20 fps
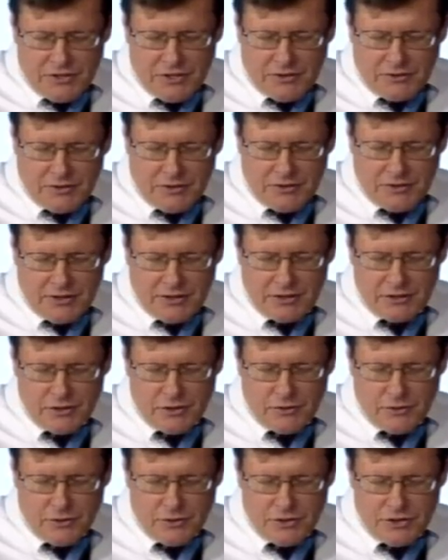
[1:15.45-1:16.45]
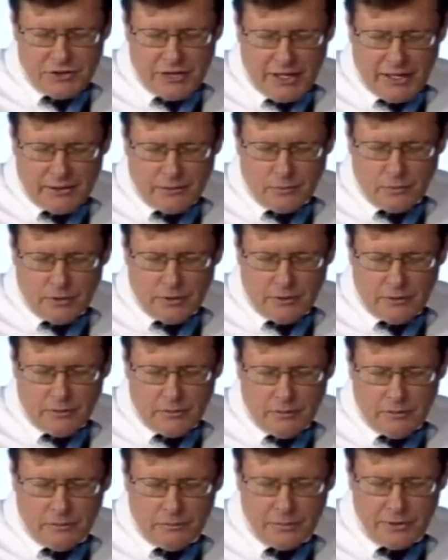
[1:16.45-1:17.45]
that the things that are said
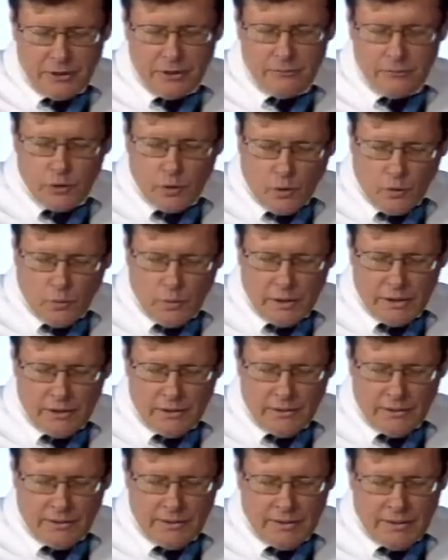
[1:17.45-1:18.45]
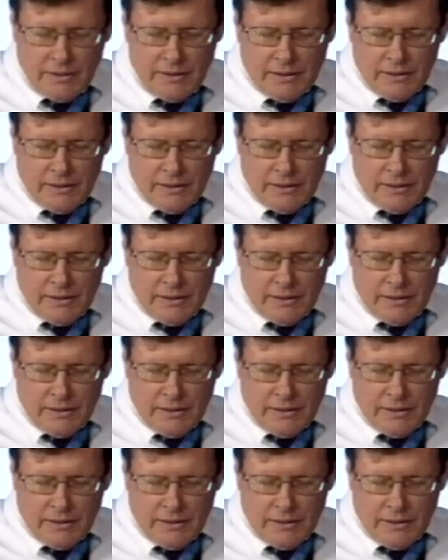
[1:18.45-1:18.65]
will be of your will,